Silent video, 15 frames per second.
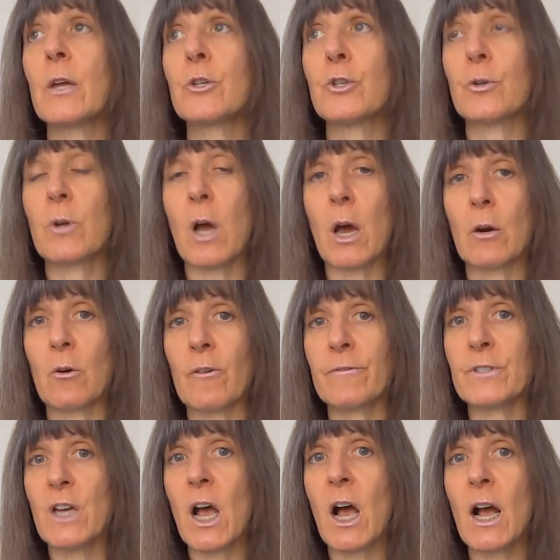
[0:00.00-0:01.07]
to cut
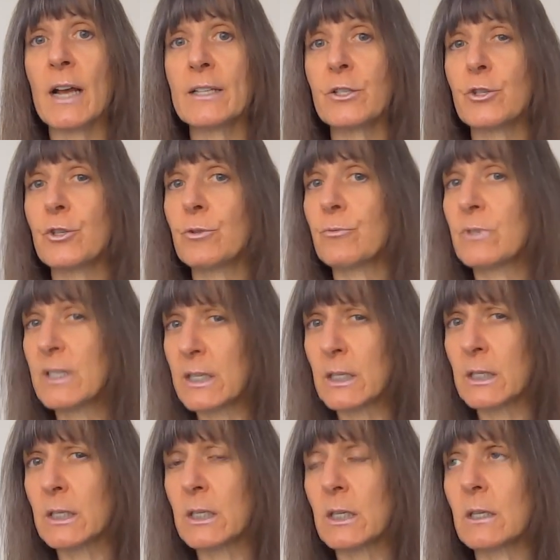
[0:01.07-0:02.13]
off ties, to
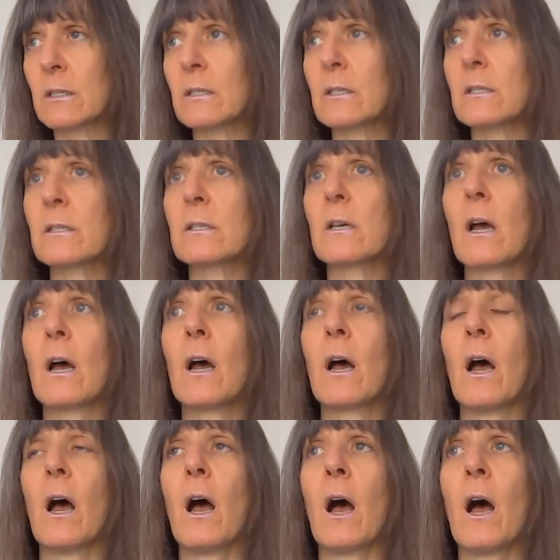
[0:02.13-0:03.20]
distance,
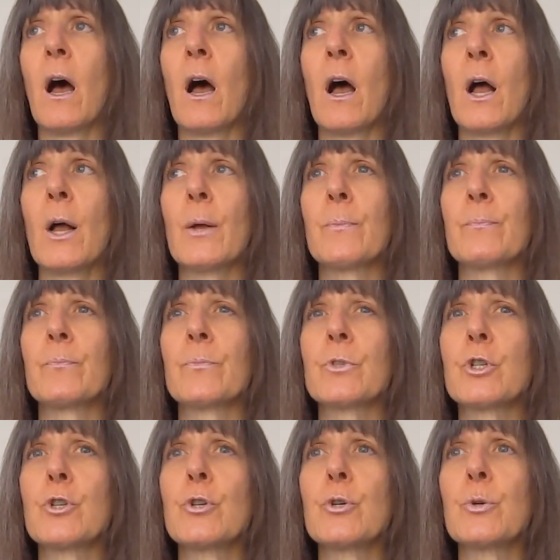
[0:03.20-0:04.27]

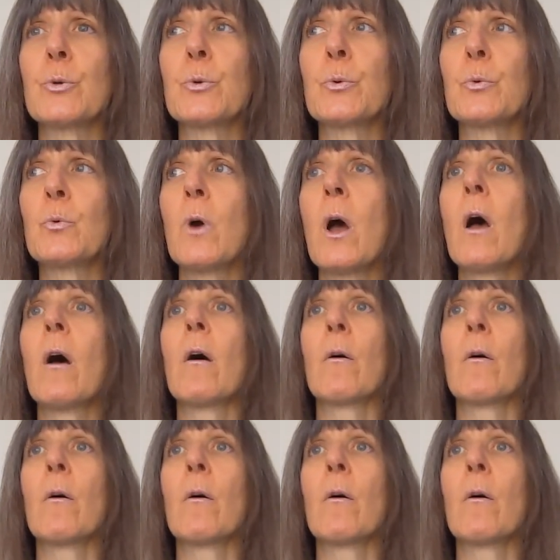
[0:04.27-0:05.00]
to